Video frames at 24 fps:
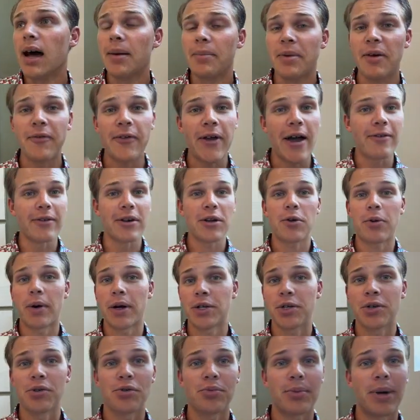if you have any
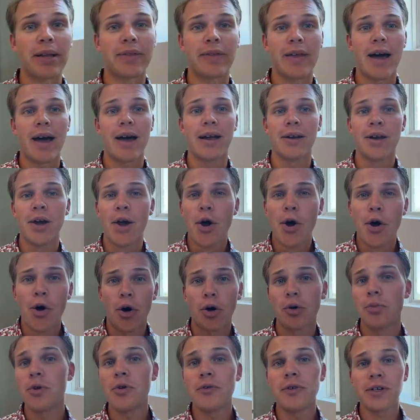questions about that
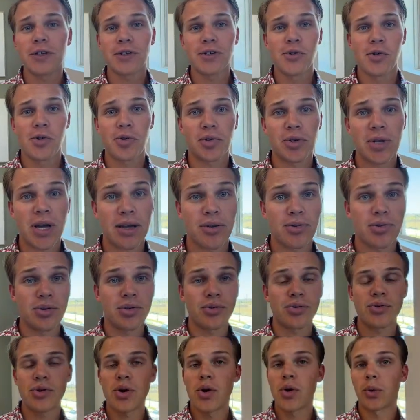or moving to North
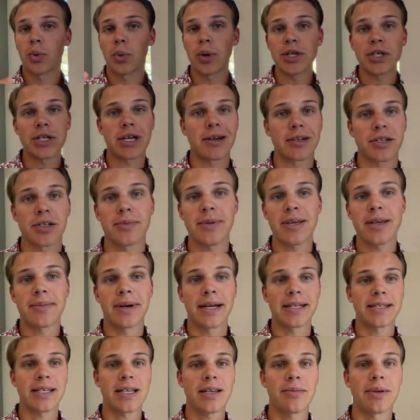Texas, reach out to me. My
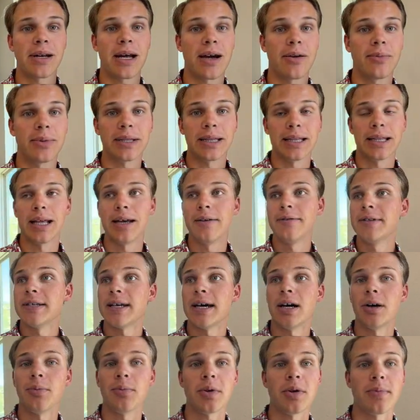team and I would love to
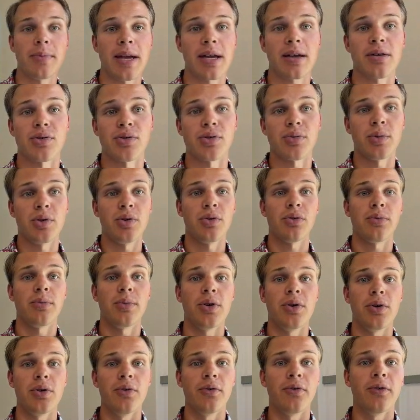help you make a smooth
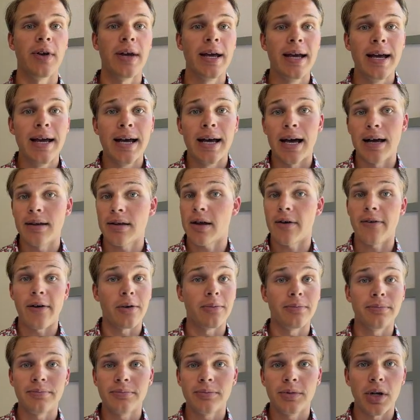move. You
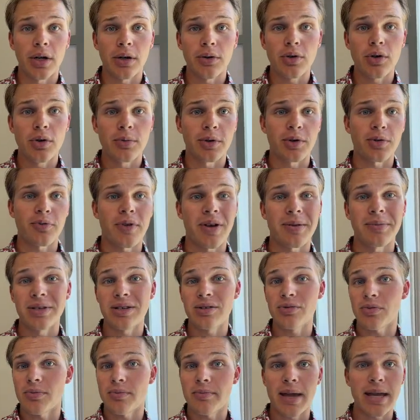help, you know, numerous
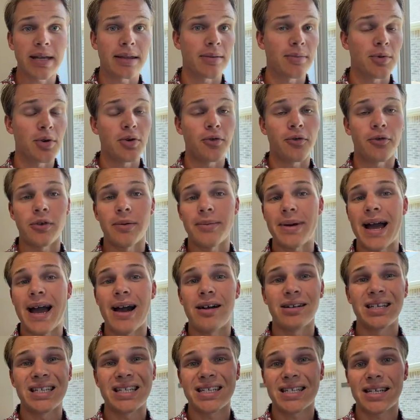families make the move from
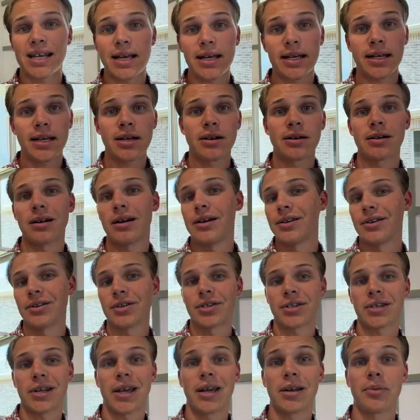out of state here,
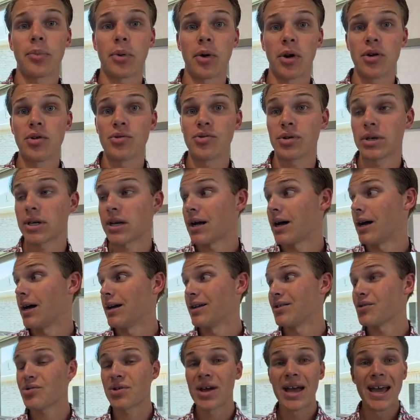understand pros and
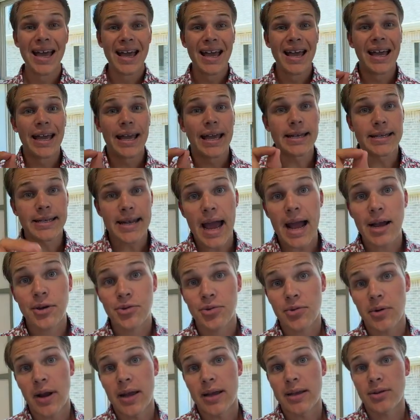cons and
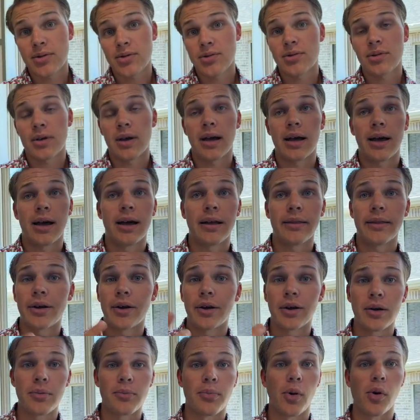tax rates that are
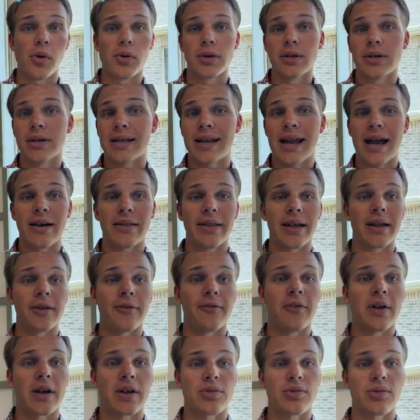important and how that
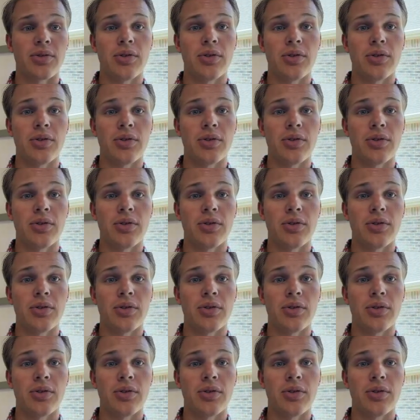affects